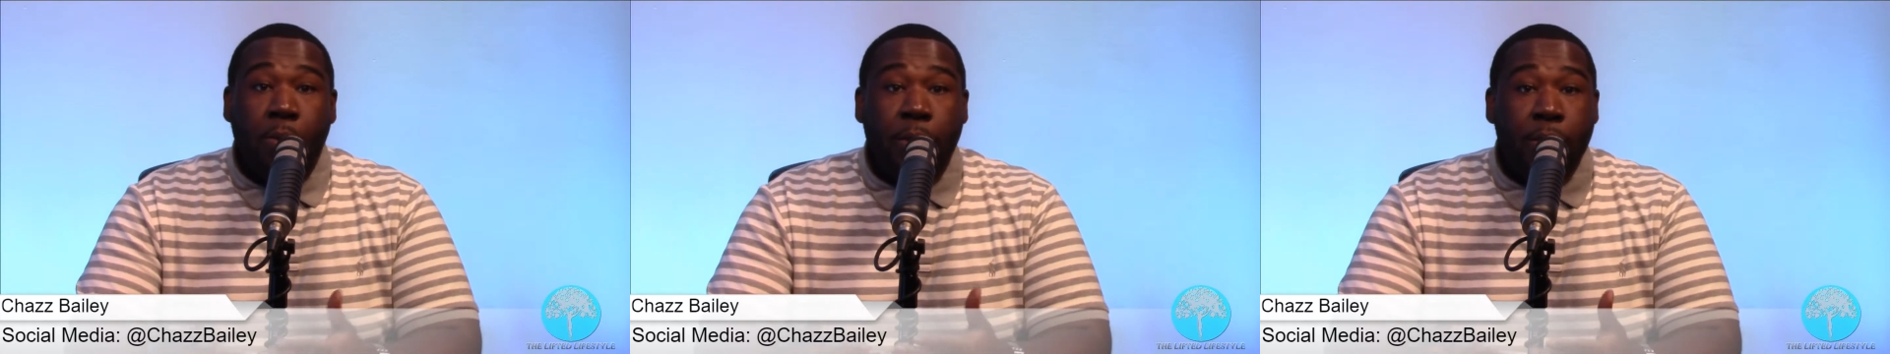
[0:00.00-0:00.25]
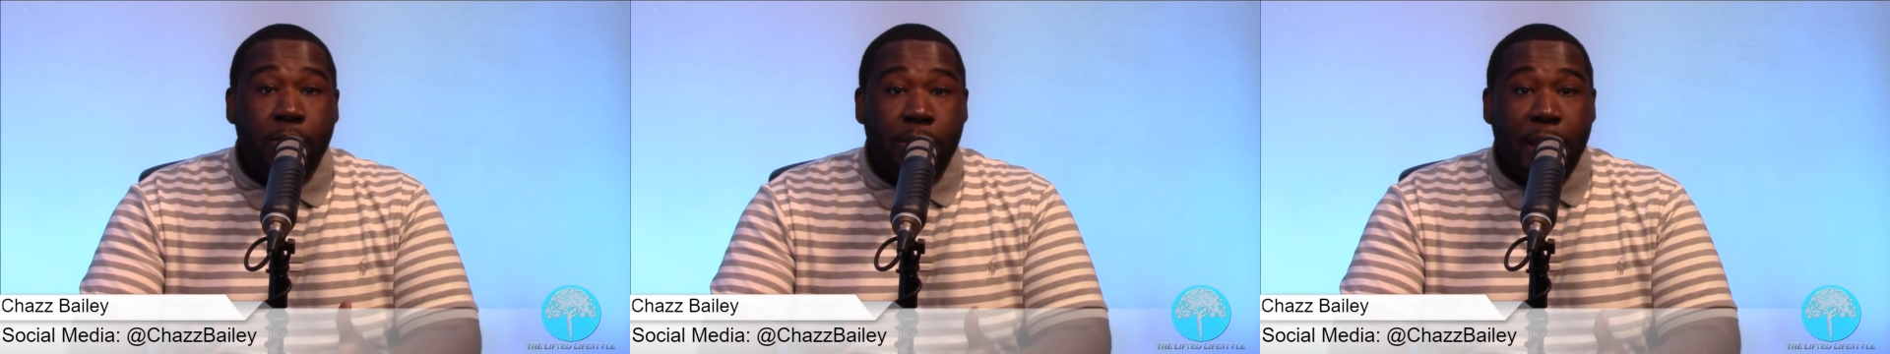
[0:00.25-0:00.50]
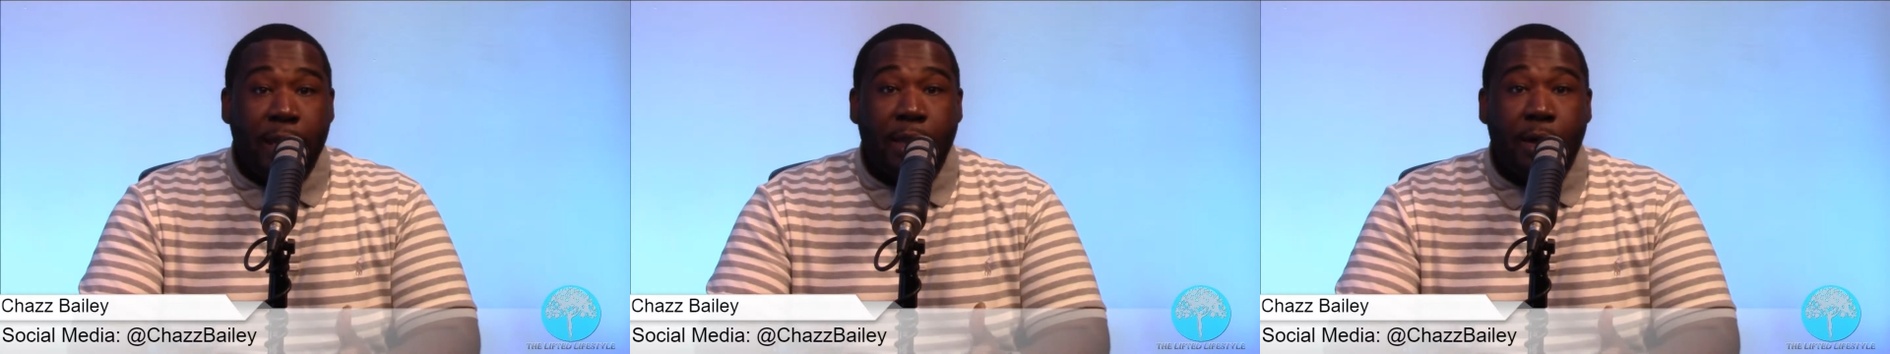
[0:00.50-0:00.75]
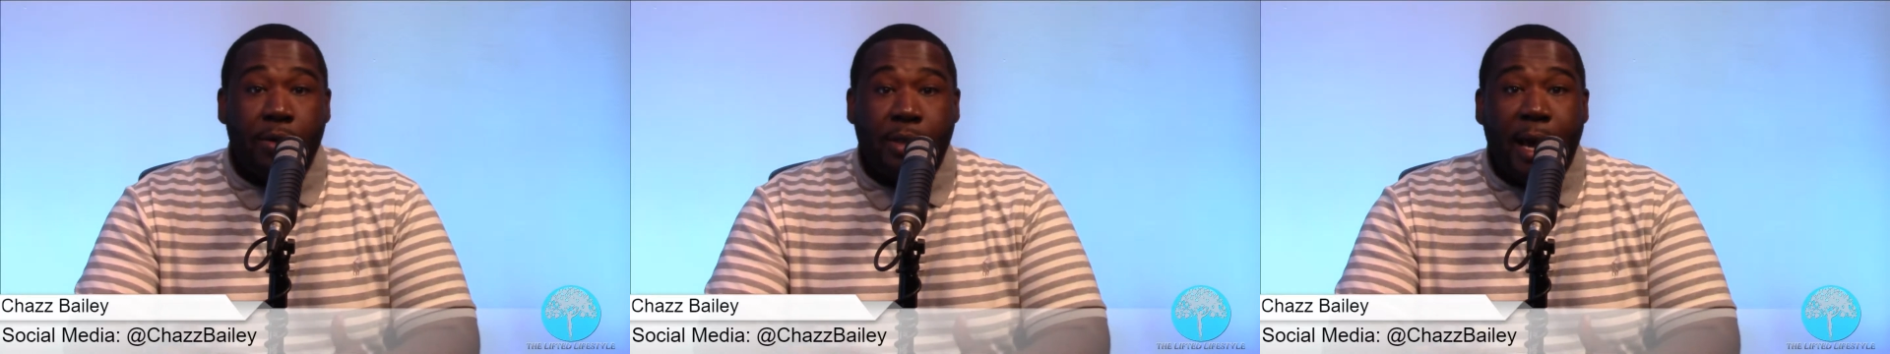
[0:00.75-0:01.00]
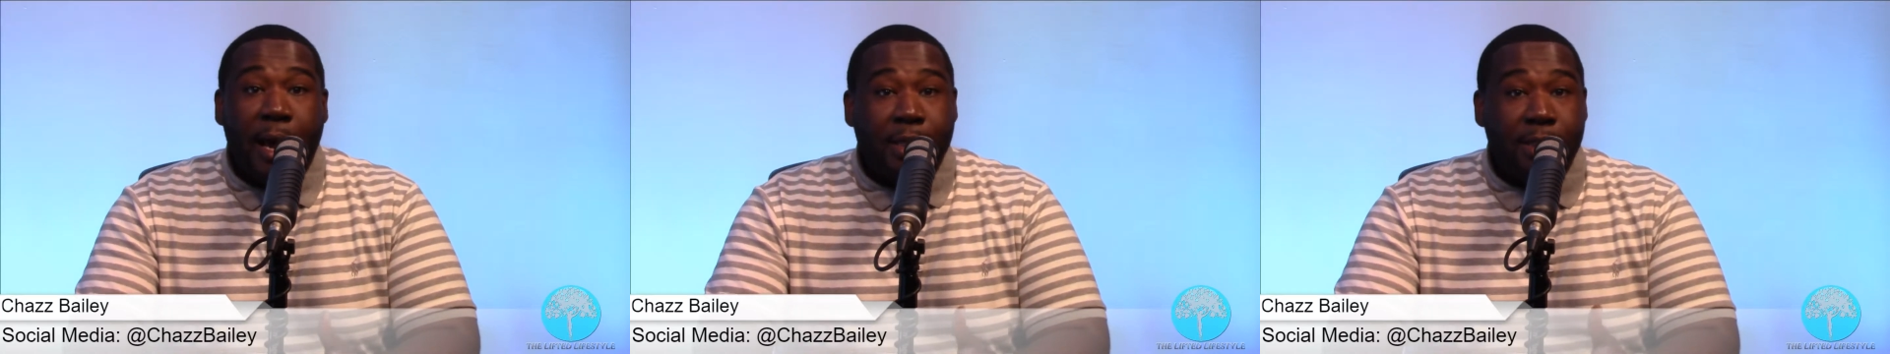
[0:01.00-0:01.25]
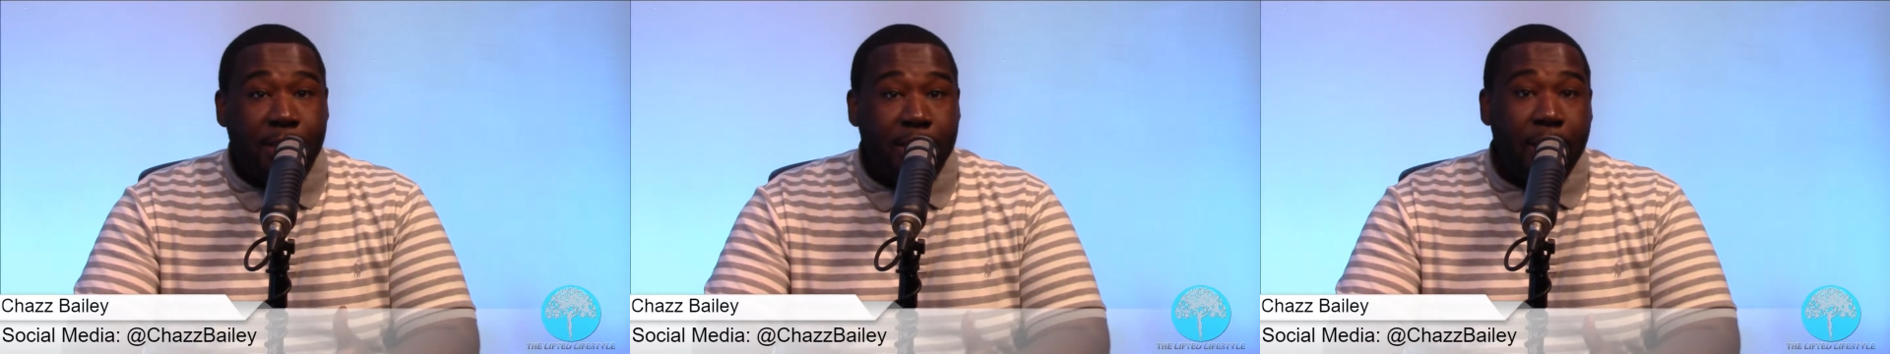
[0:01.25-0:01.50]
when you take those
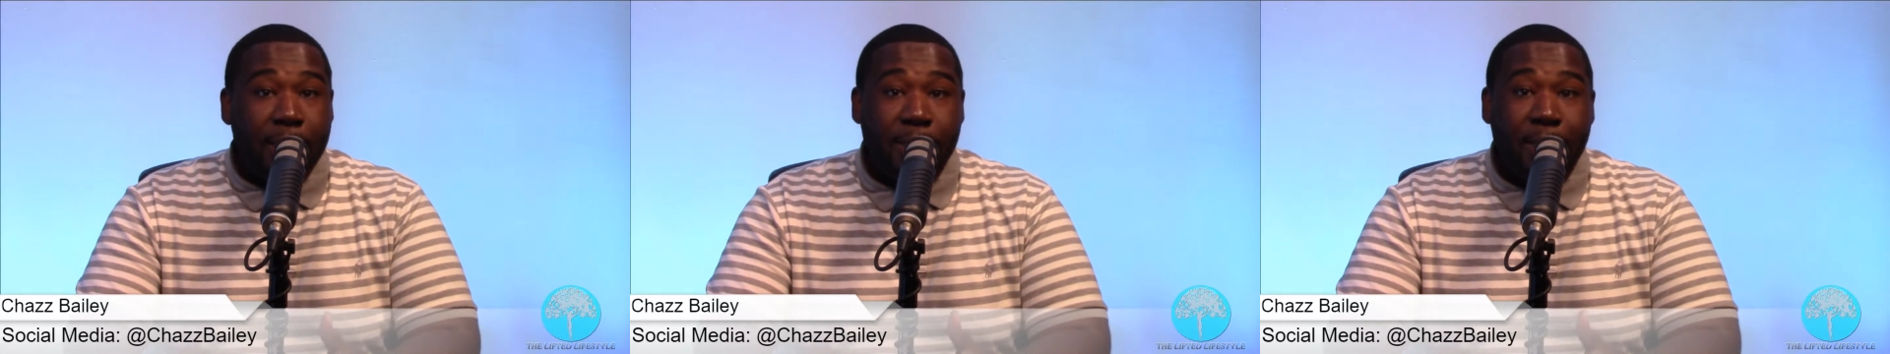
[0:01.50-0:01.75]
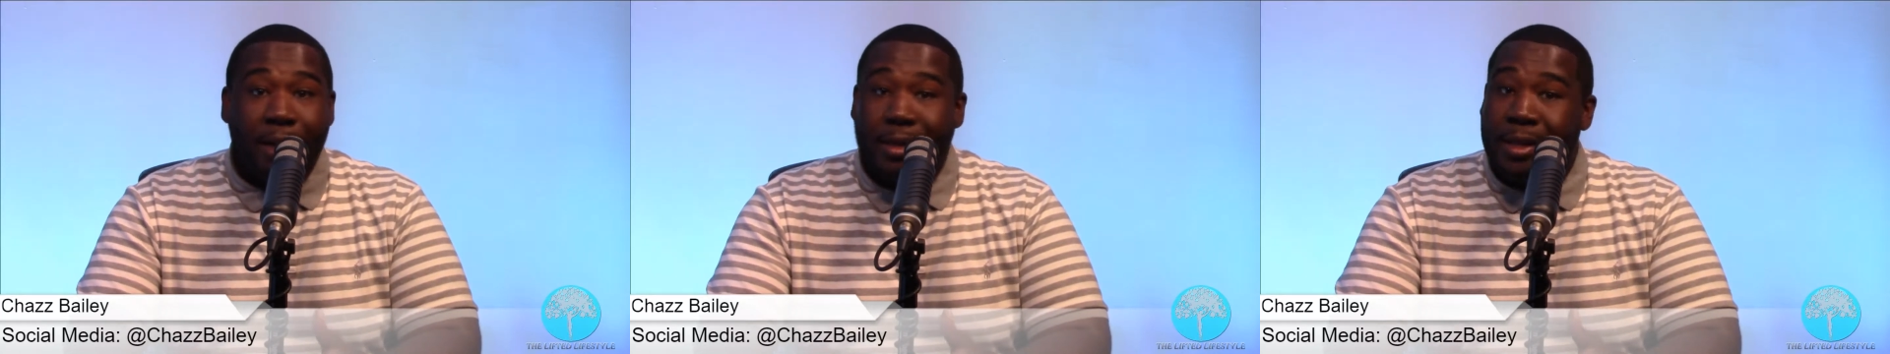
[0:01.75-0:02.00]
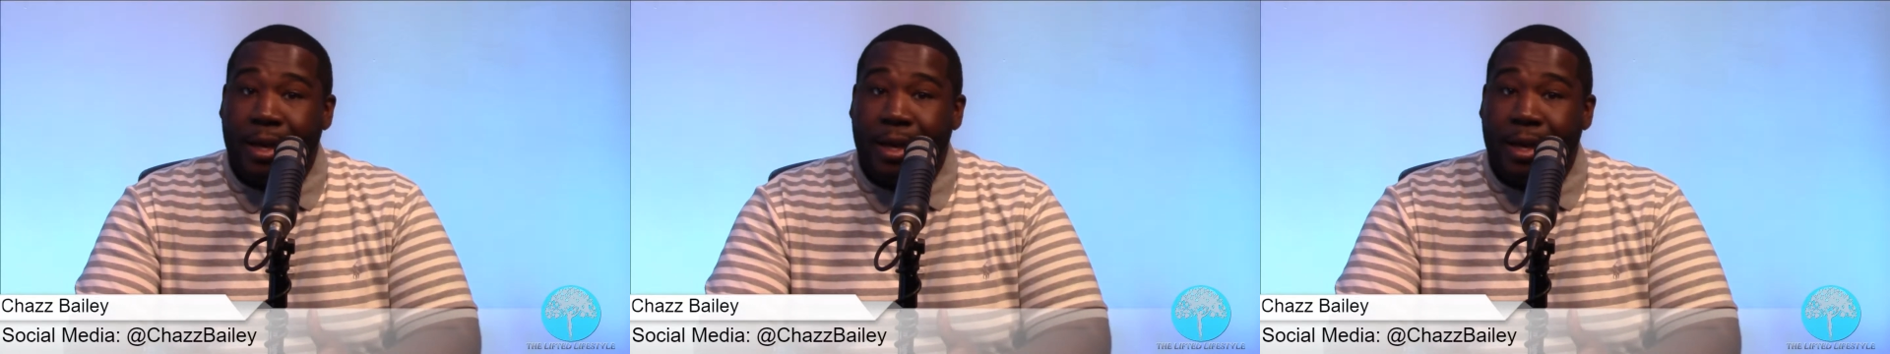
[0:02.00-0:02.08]
action steps like